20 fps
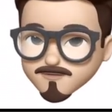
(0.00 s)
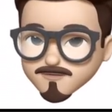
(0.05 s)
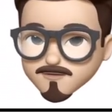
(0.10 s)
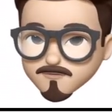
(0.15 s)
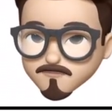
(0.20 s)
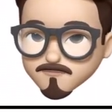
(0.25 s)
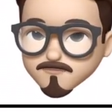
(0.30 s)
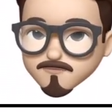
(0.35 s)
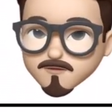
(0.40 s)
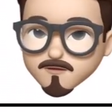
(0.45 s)
go
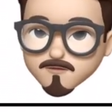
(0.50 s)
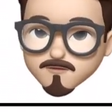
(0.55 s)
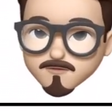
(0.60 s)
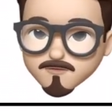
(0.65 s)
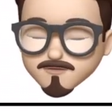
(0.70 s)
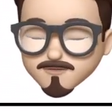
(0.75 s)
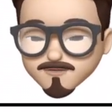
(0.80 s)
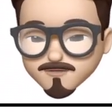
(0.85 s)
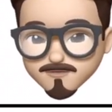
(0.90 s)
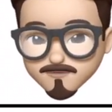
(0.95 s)
along
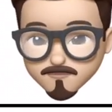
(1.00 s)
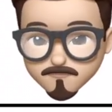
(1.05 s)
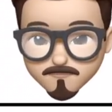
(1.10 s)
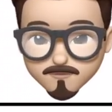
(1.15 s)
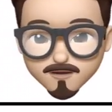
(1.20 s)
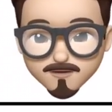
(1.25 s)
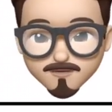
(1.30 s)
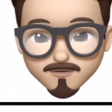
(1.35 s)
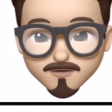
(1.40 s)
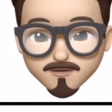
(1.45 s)
to make
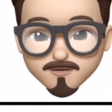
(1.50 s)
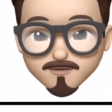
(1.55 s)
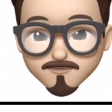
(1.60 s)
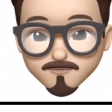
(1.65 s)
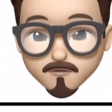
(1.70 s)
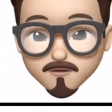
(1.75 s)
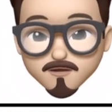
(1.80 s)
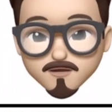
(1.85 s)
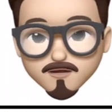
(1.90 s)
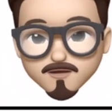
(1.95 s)
the
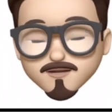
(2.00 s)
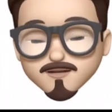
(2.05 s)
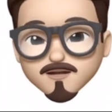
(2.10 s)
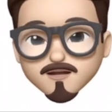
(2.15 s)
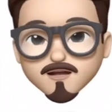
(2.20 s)
drawing